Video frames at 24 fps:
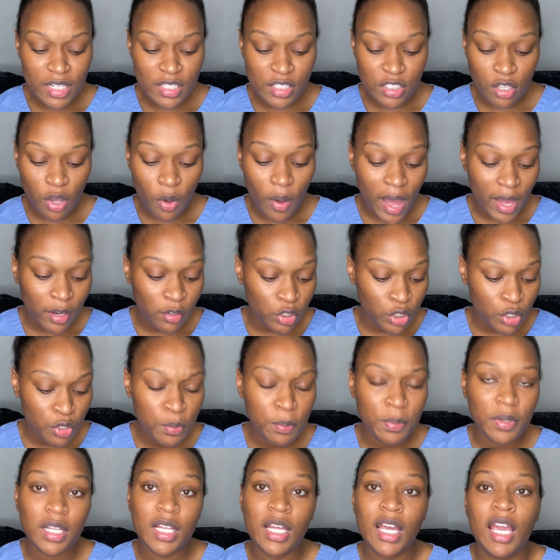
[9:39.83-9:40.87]
so i do
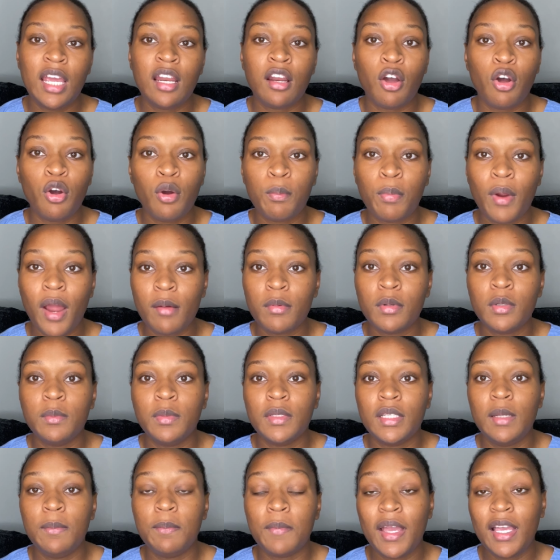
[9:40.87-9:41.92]
plan on
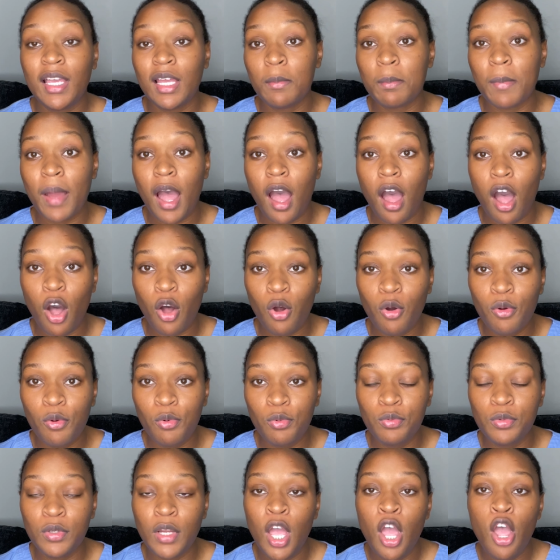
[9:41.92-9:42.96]
probably making my
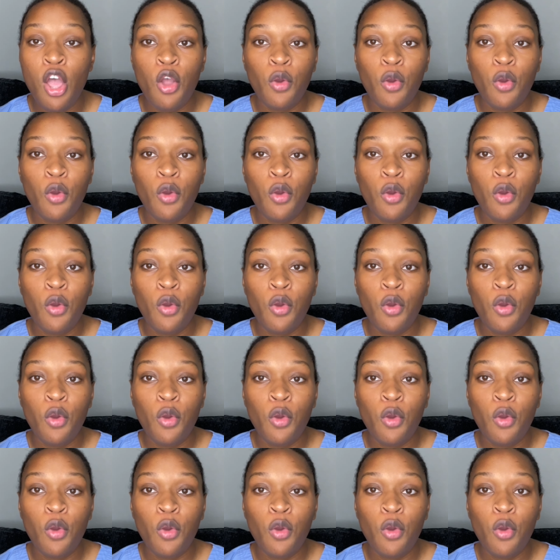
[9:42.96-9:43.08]
own